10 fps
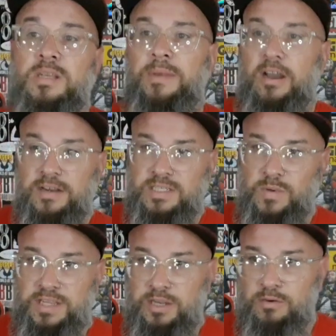be honest
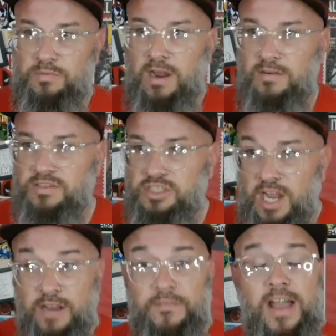with you.
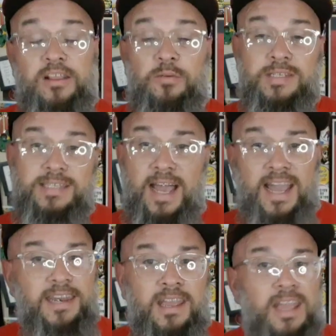Shock value
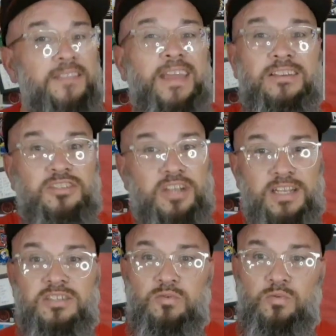aside, they
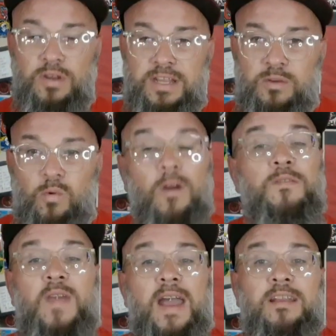just really
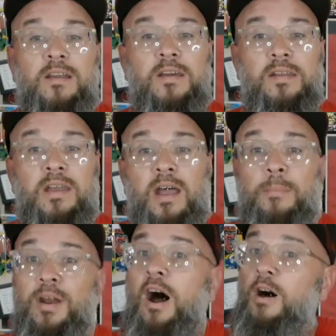weren't that good.
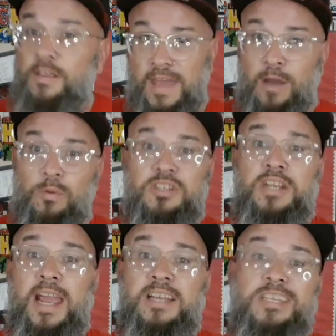But all of that would
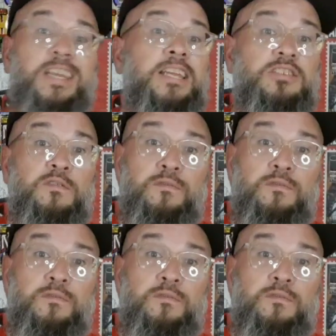change in issue